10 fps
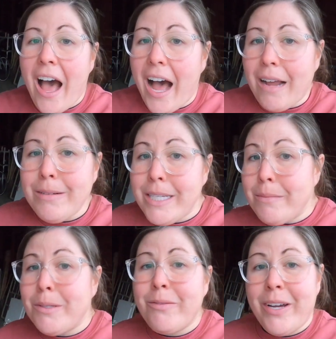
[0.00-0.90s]
I was
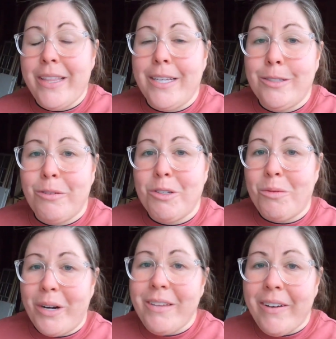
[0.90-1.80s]
able to find this for
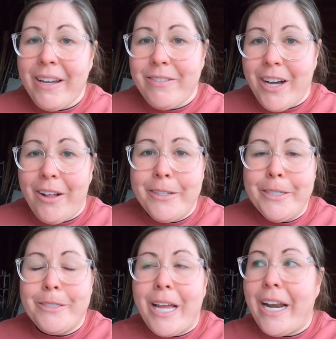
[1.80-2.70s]

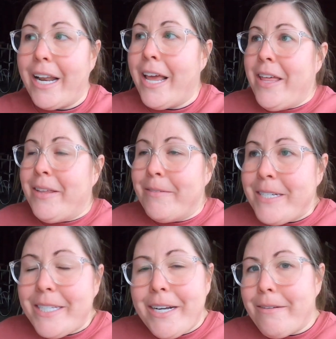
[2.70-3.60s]
$25, and the
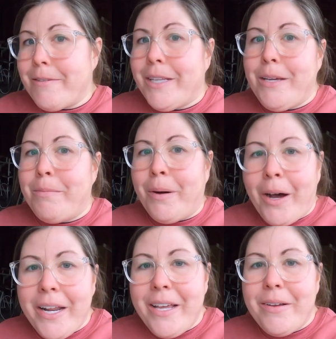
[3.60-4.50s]
reason I really
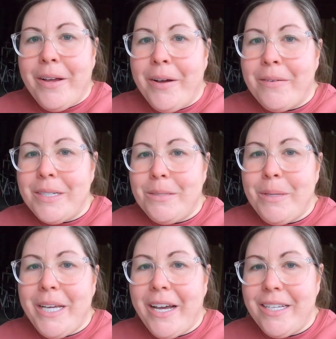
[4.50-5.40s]
bought it was
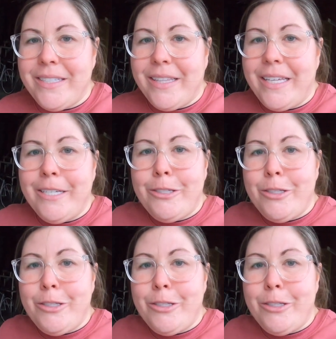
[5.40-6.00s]
because these